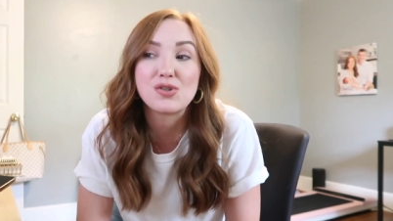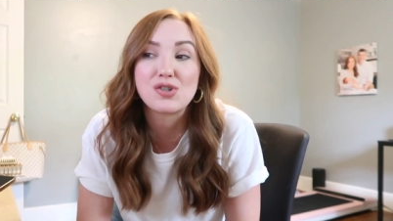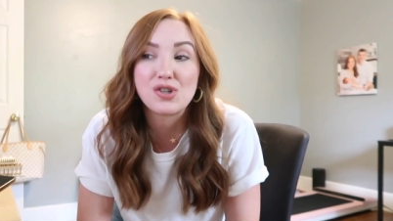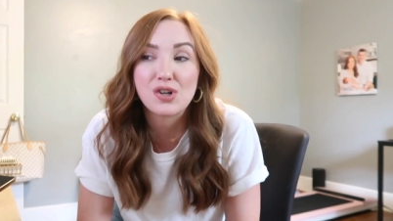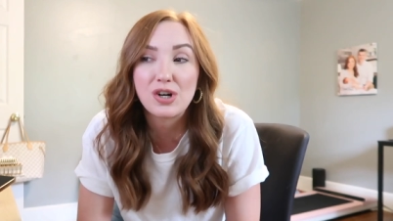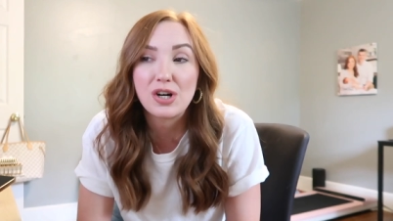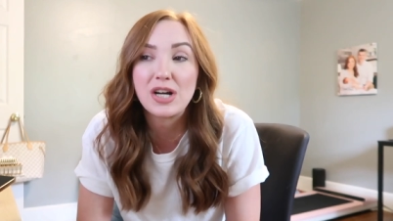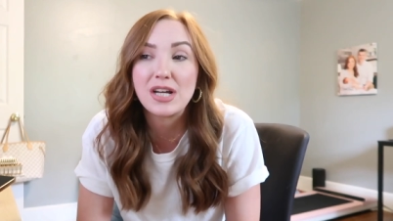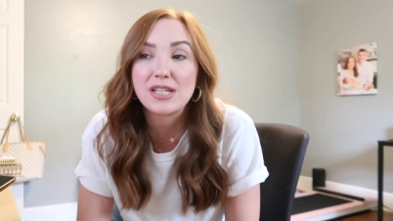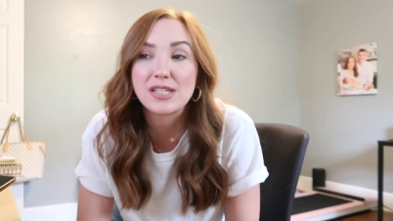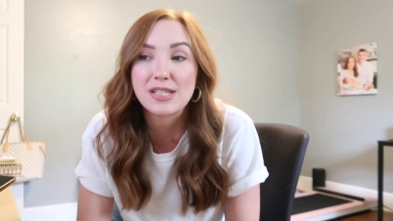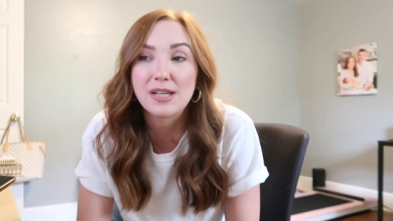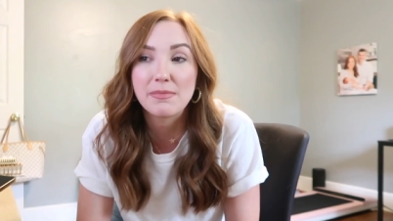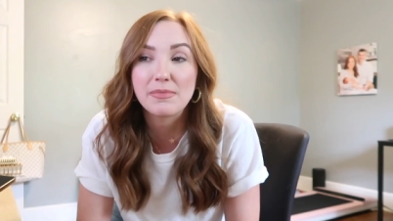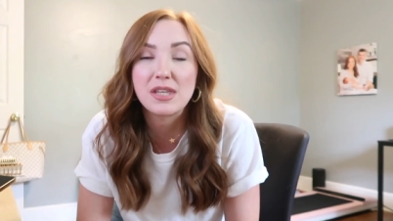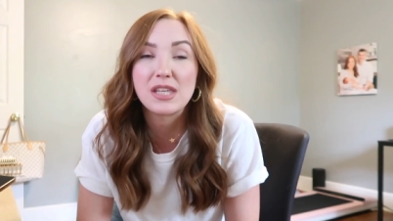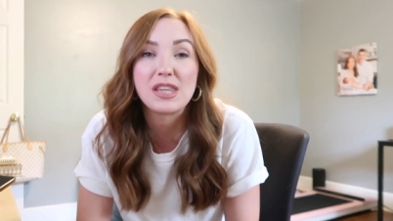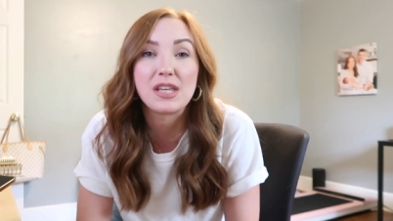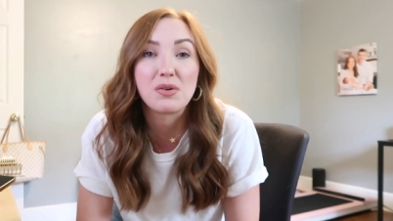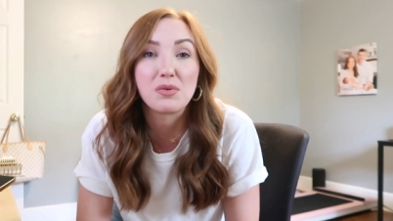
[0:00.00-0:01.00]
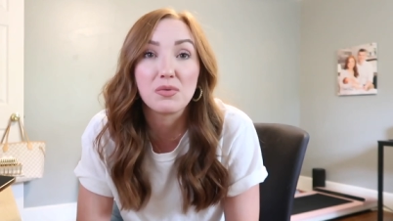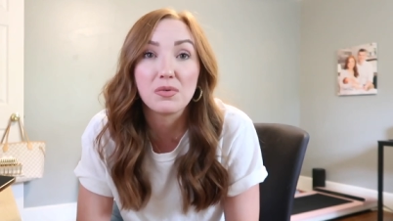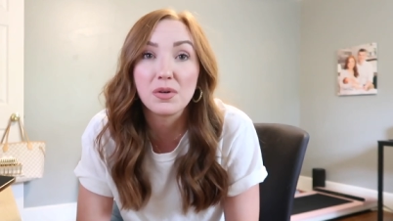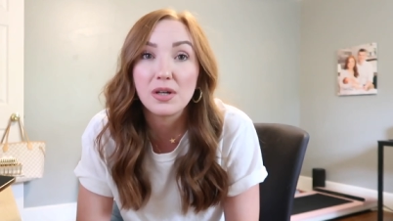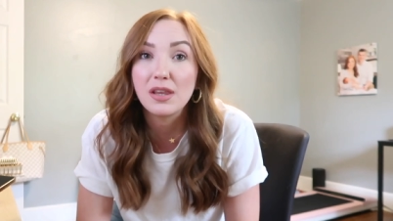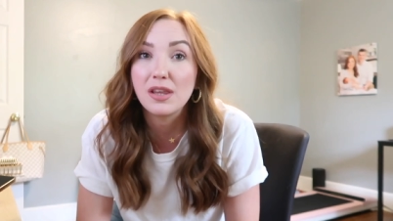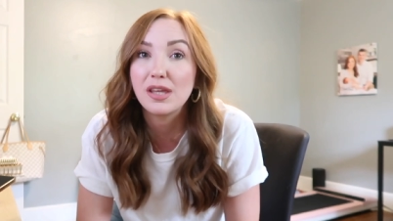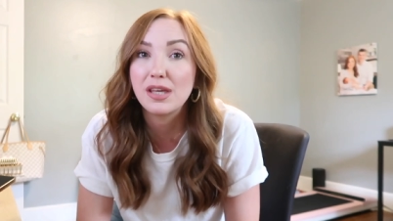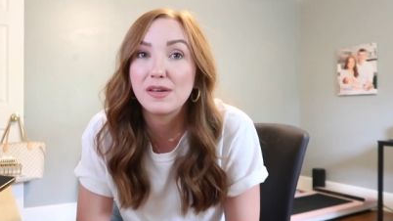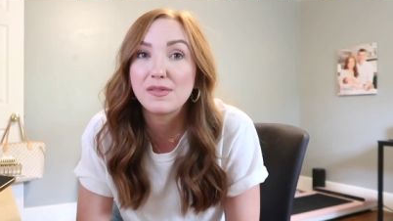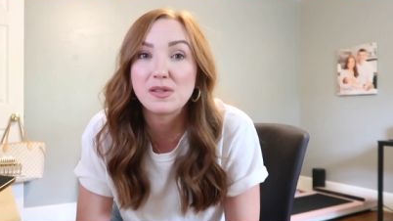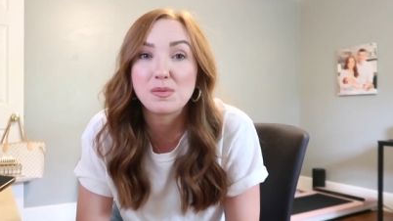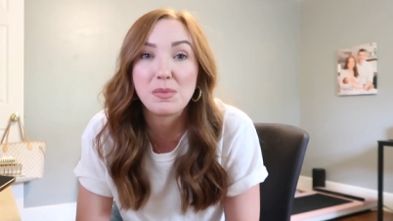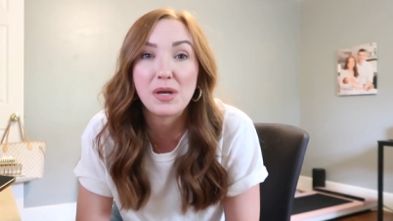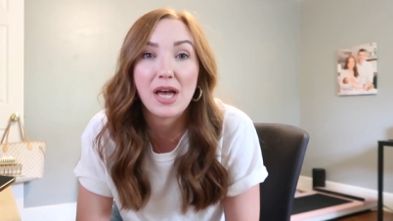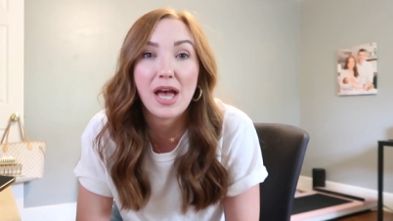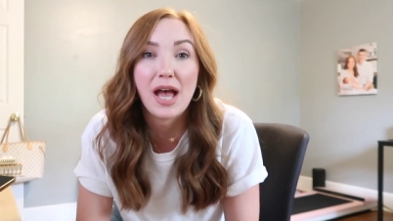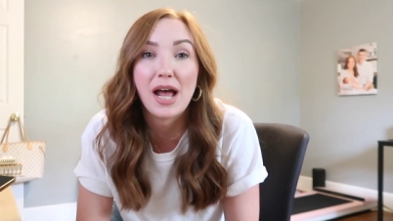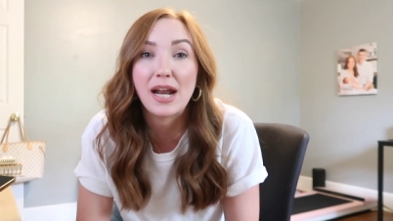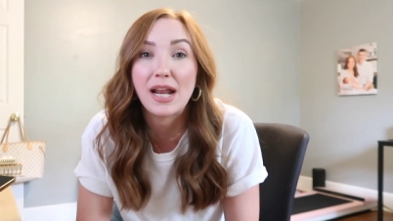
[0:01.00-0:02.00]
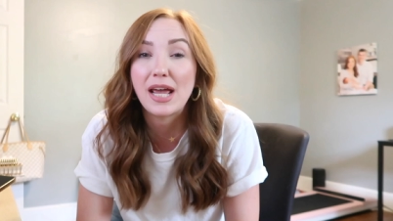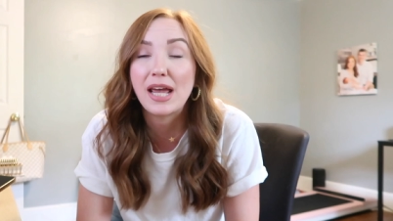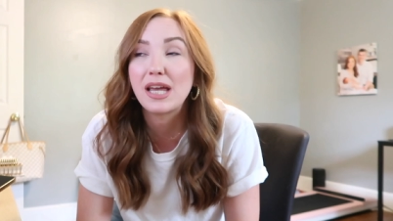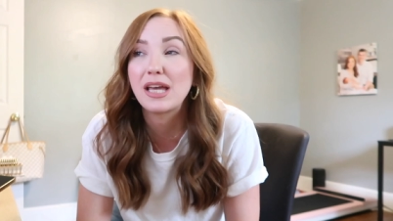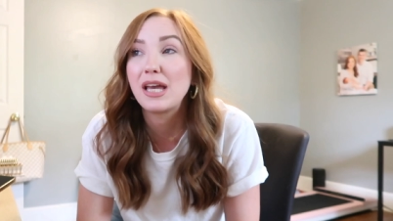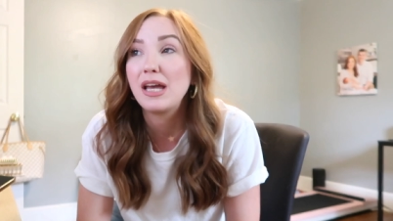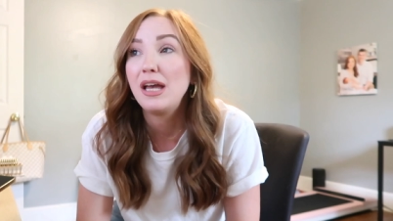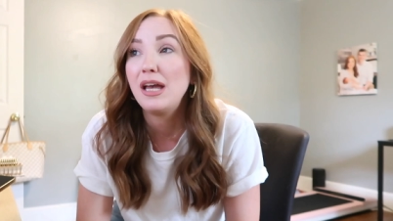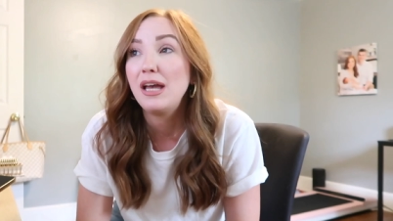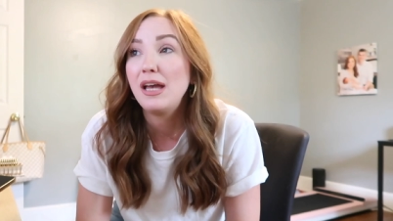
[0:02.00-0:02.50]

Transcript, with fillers: Sugar is something that really gives me a headache